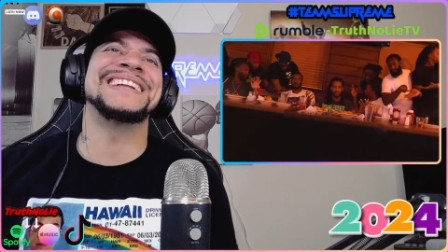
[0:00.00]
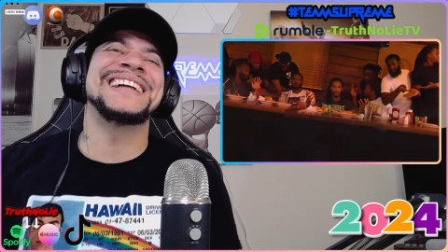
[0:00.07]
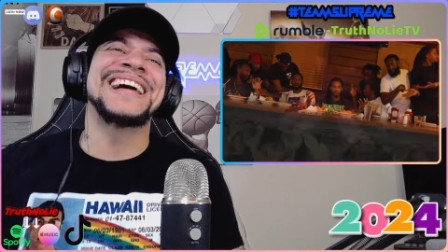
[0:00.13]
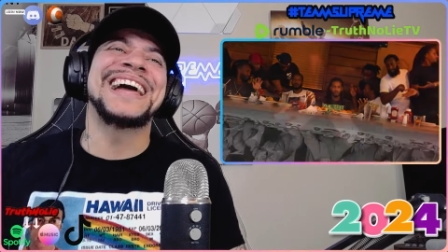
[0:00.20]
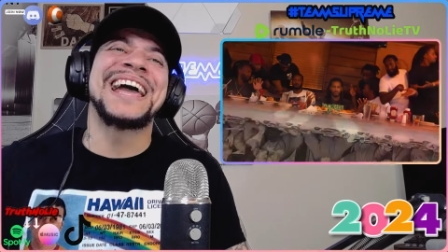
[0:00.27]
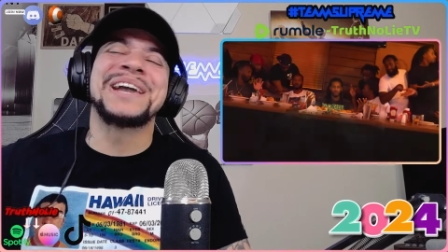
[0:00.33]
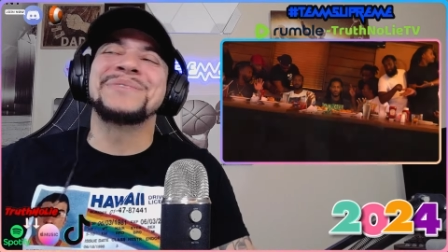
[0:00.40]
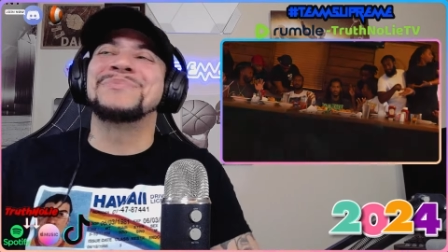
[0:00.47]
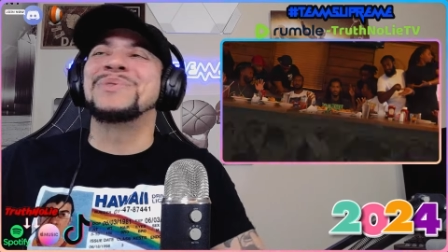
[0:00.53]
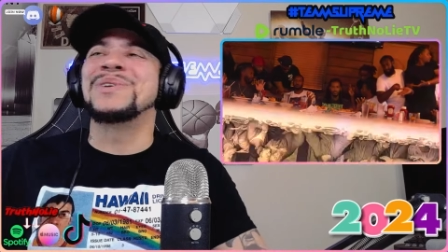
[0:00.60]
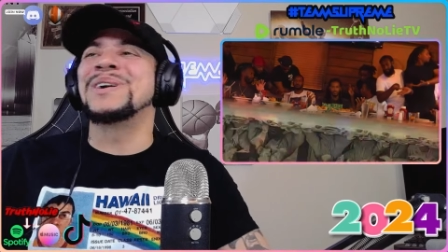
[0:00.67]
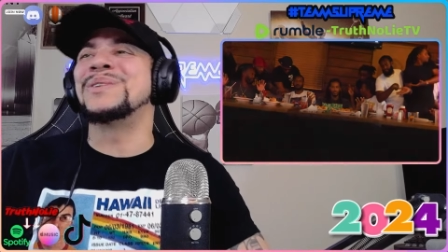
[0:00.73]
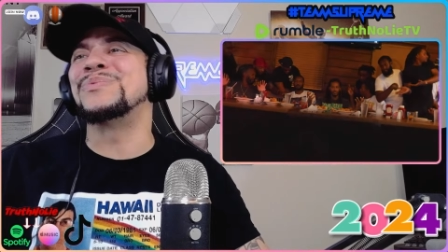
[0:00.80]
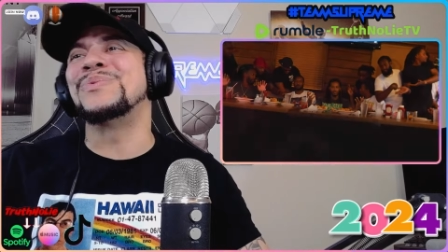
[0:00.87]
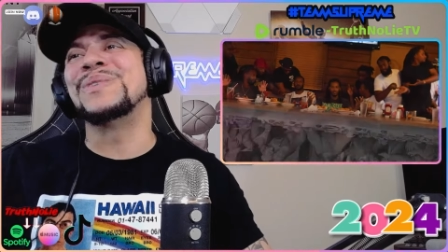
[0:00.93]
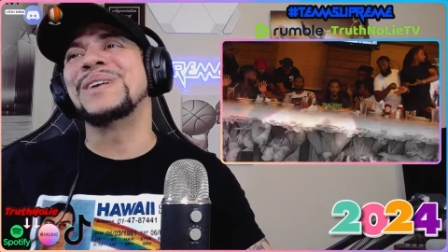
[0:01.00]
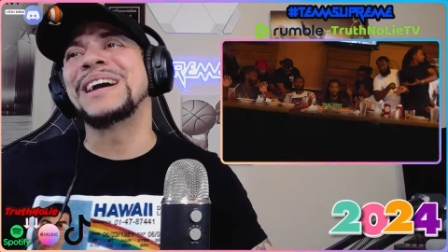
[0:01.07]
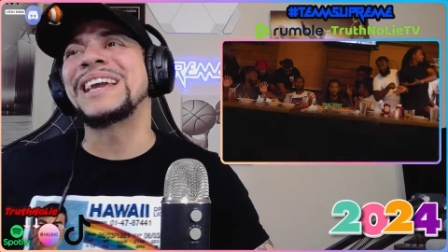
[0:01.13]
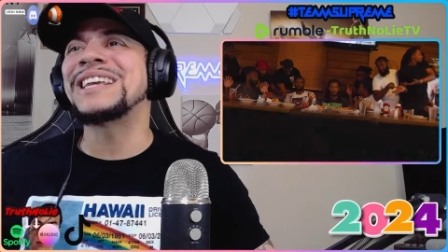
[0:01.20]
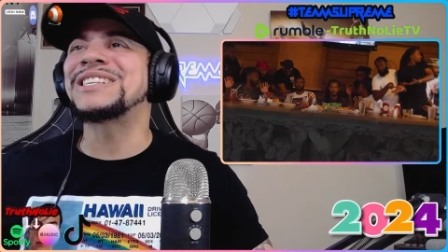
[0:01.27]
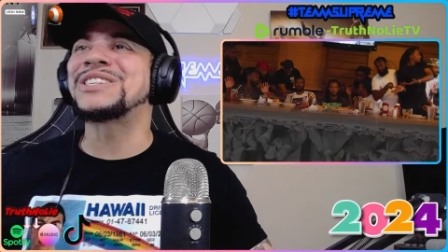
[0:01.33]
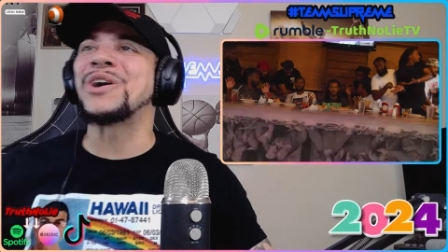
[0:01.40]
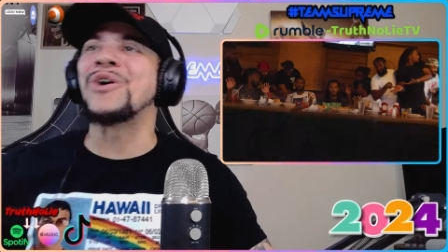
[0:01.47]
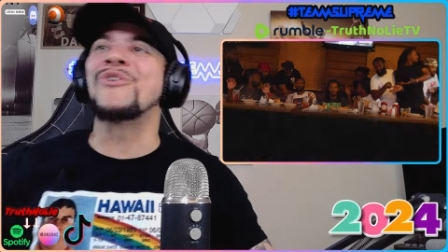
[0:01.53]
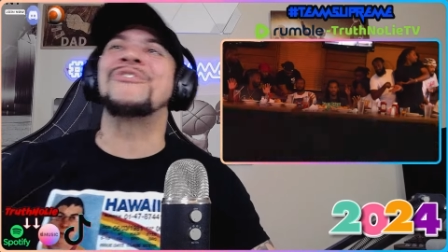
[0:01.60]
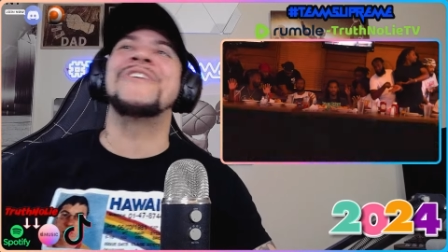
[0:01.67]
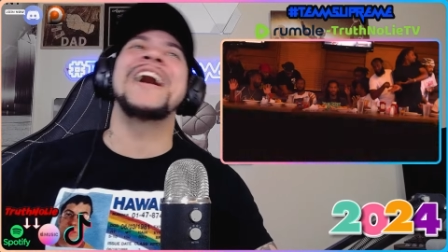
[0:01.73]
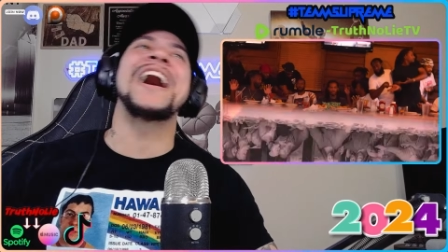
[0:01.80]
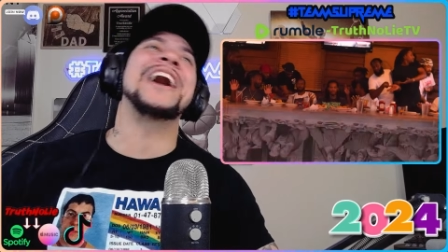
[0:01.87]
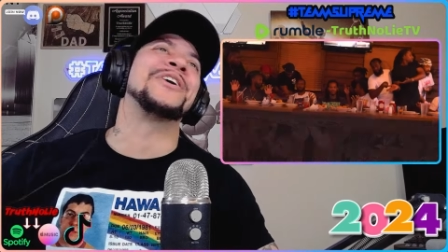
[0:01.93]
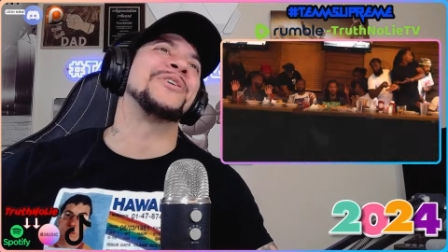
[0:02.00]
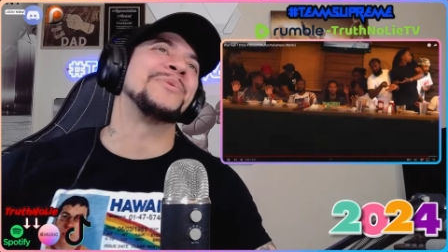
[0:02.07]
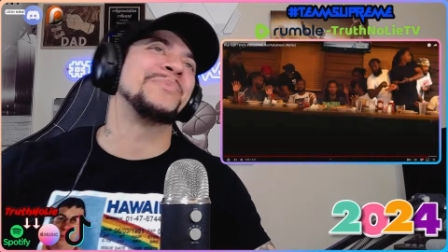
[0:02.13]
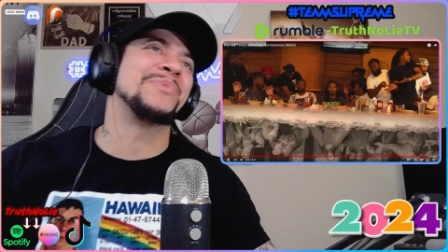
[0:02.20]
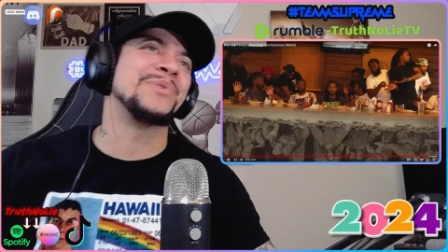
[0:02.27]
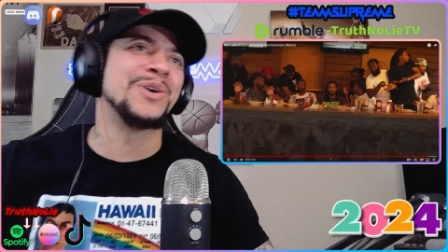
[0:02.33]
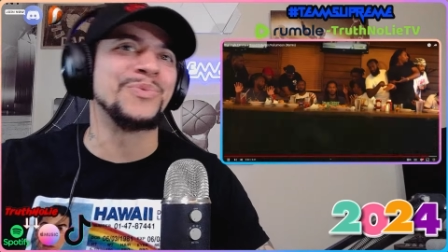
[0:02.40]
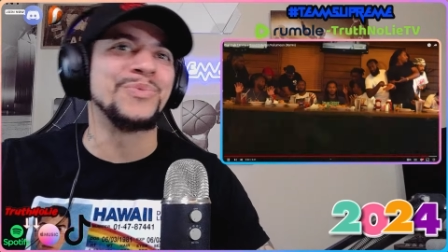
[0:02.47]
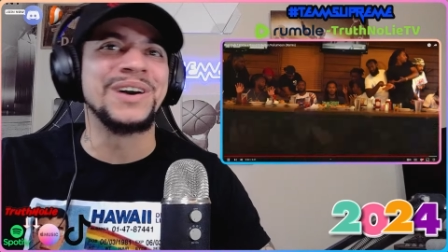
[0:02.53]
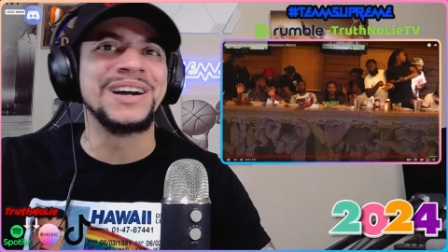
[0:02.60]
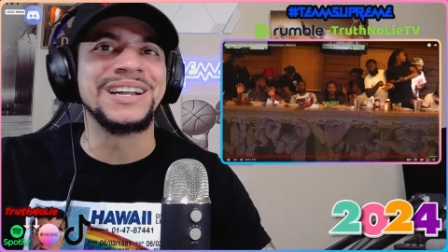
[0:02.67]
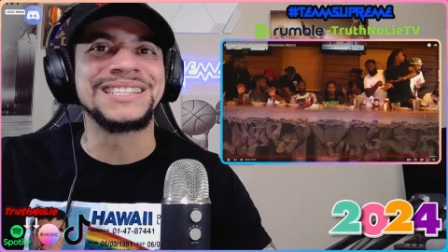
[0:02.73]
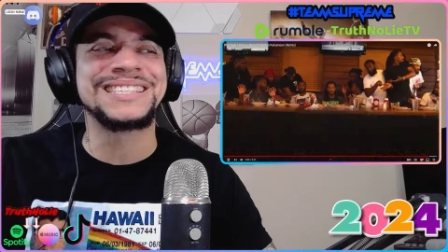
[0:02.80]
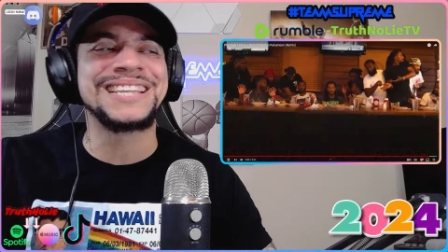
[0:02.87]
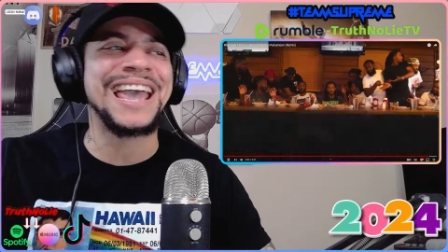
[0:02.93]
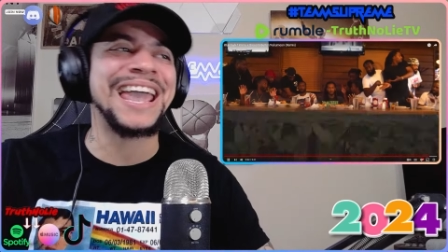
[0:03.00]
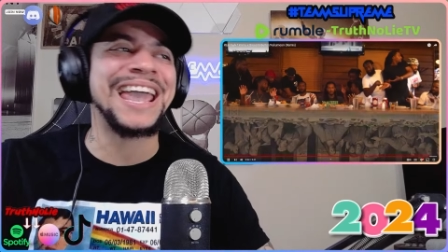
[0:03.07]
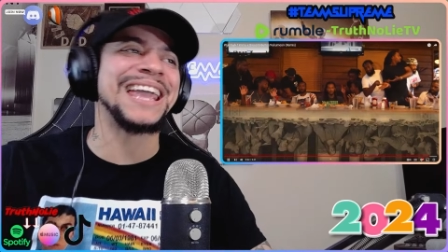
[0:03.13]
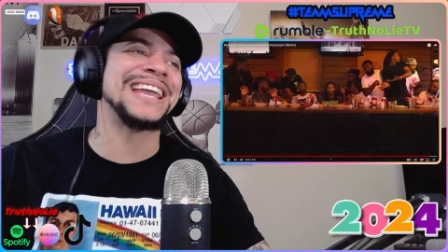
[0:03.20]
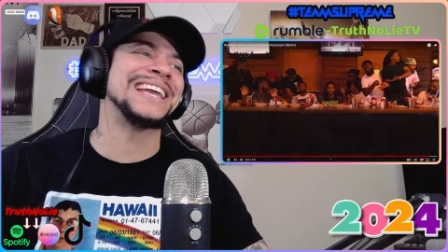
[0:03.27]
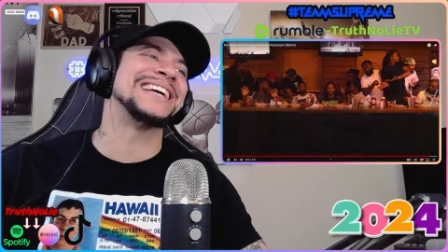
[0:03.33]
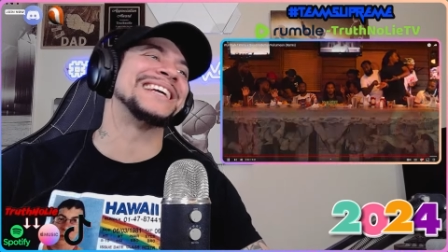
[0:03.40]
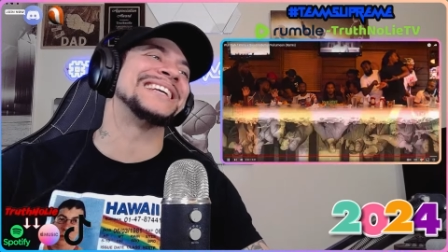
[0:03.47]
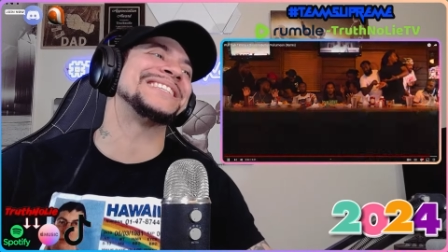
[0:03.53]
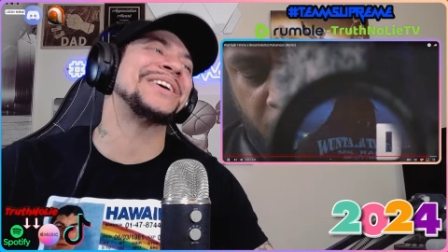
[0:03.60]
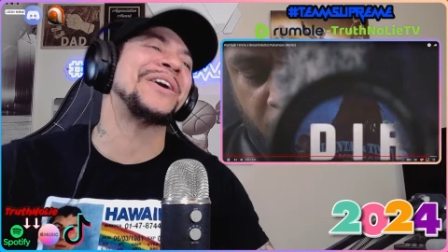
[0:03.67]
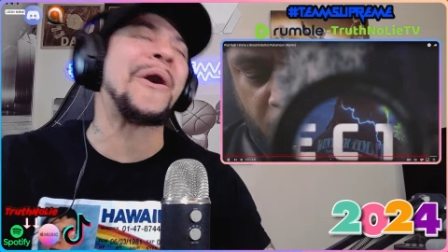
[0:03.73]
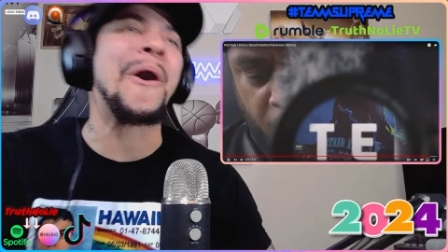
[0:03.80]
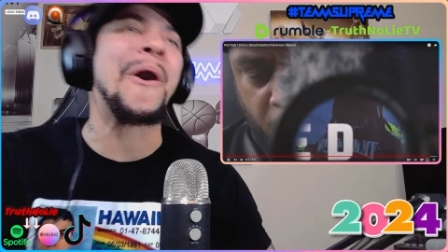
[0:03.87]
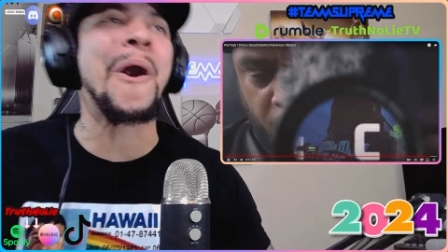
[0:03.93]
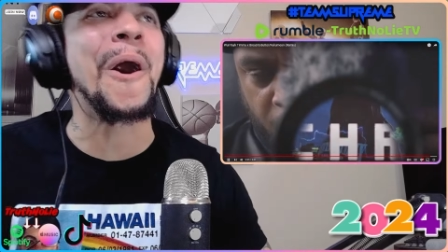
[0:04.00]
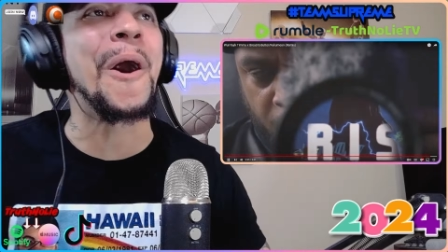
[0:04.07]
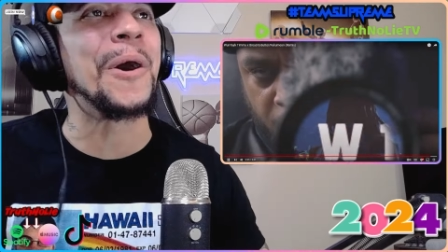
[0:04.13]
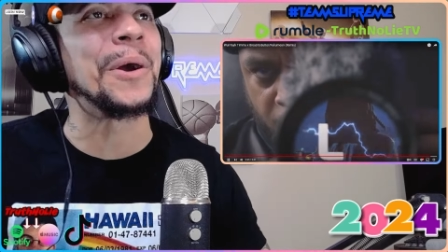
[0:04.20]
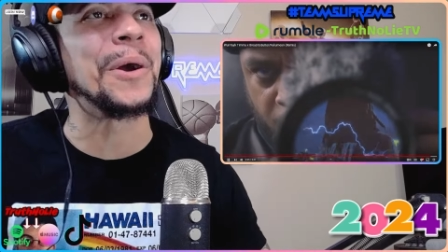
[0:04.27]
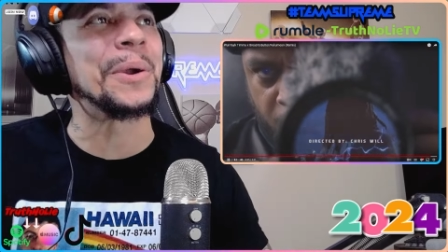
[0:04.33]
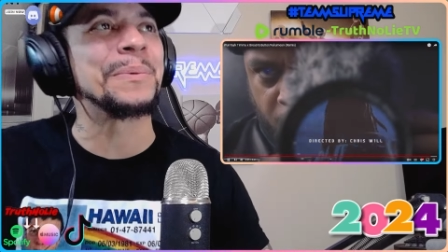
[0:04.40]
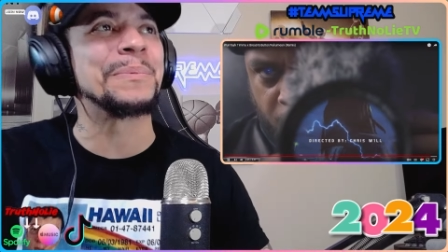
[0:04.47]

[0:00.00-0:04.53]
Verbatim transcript: Hey, bro, he's so fire, bro. Wuntayk is hard,